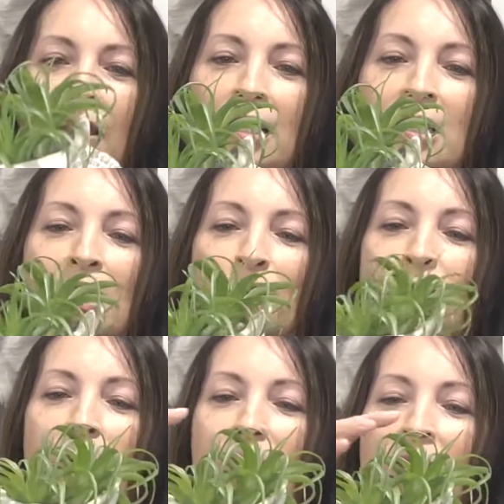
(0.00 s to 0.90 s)
This is
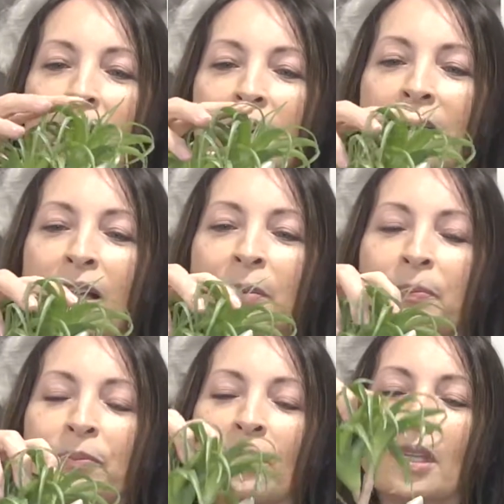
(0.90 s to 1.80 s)
from the
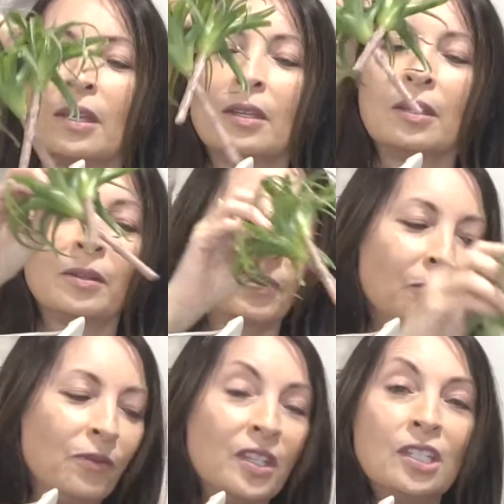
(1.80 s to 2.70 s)

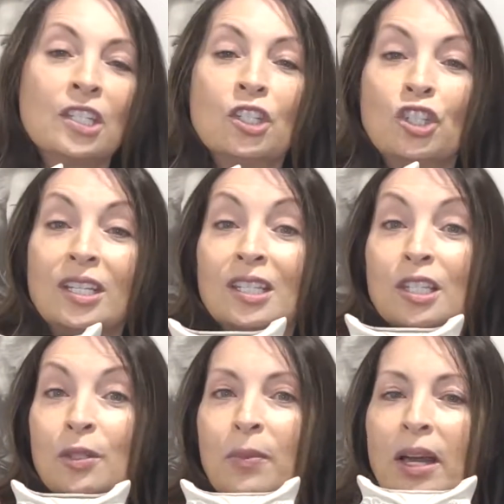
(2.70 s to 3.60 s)
vintage
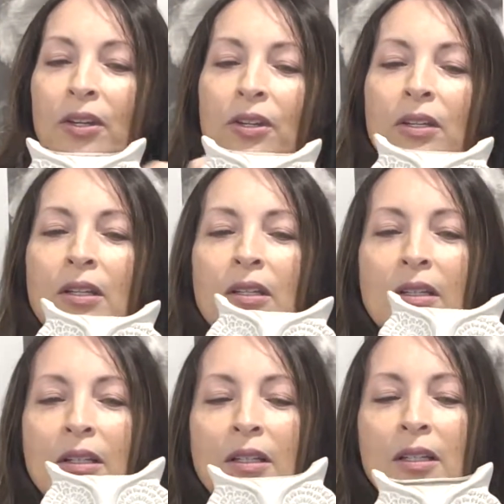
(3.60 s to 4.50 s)
inspired
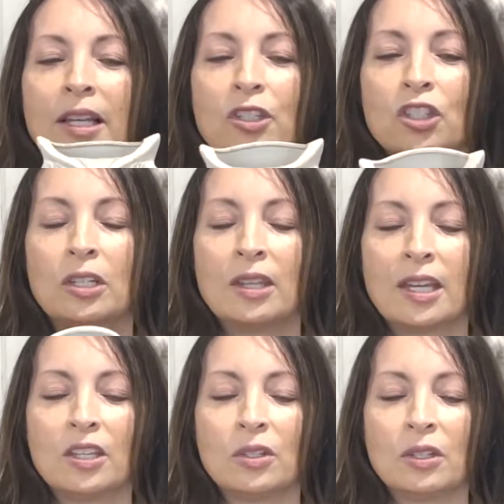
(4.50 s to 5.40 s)
collection
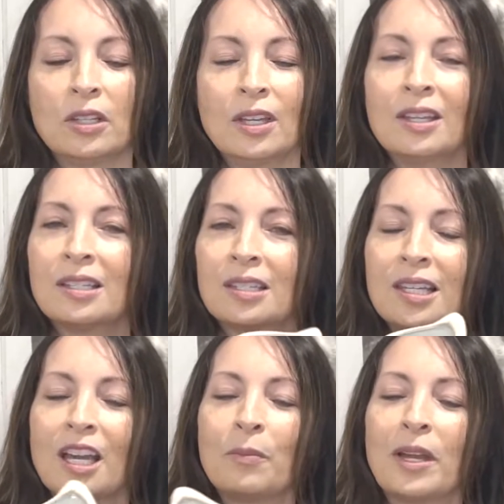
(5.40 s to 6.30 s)
that you'll
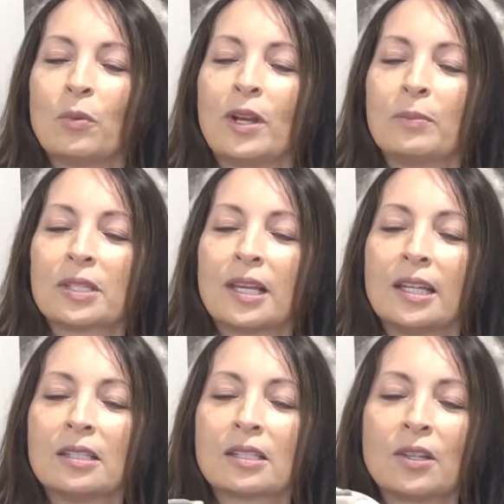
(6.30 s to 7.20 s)
see on my
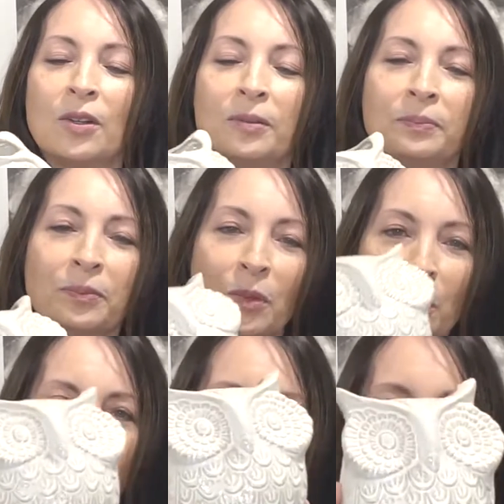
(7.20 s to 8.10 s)
website, so
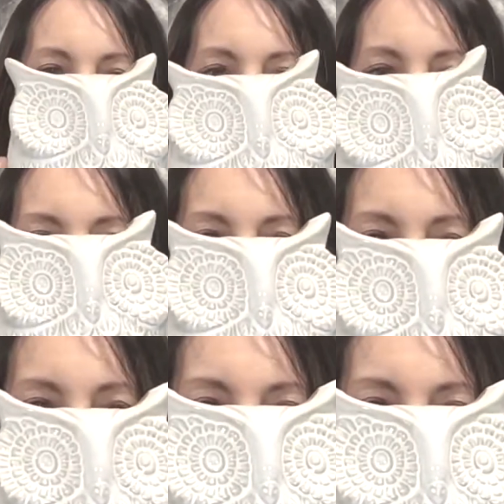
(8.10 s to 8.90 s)
pretty cute.